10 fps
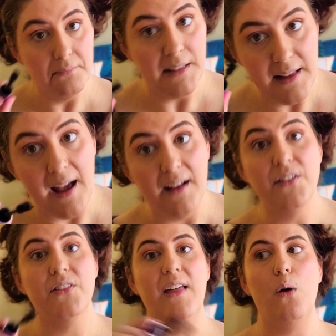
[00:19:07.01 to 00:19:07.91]

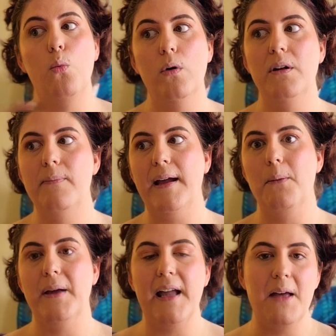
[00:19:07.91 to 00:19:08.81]
yes, that would make a
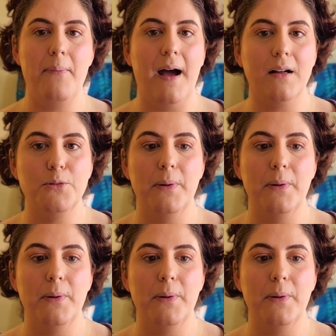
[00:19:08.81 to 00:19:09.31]
big impact,